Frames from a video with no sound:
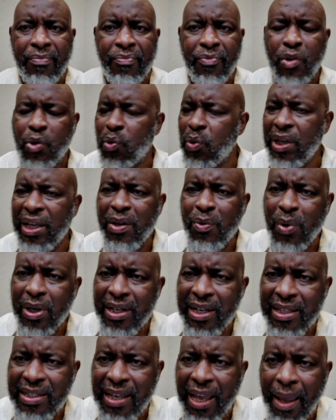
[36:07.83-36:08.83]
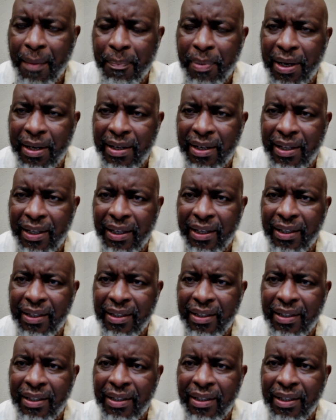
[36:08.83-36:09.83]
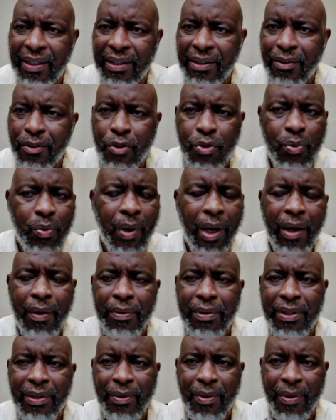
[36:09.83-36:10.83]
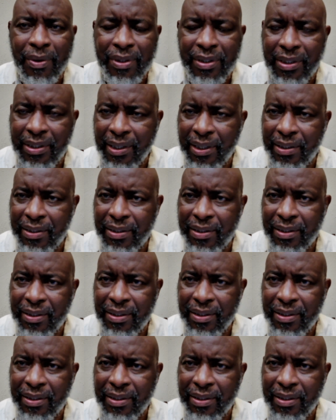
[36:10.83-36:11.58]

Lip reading: Look at what has happened here. Throughout the continent,